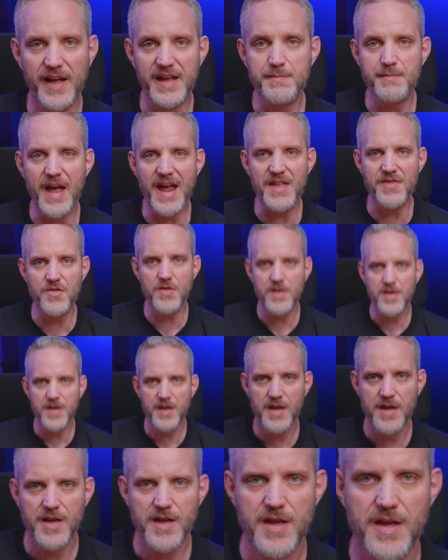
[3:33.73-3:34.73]
He made
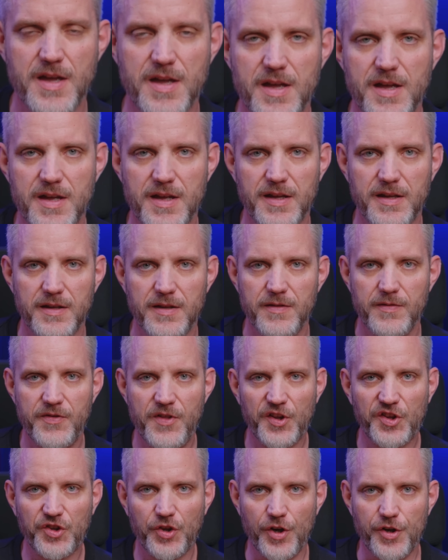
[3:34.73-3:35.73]

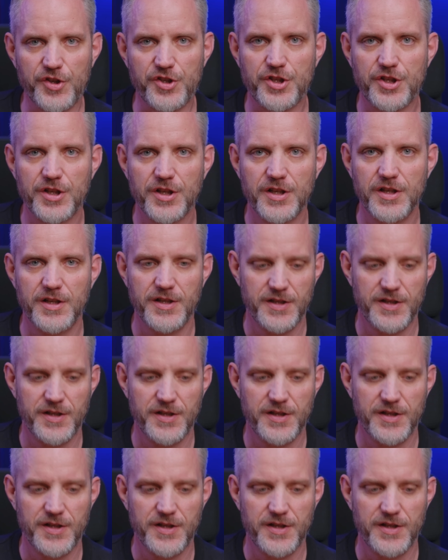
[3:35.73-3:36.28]
the search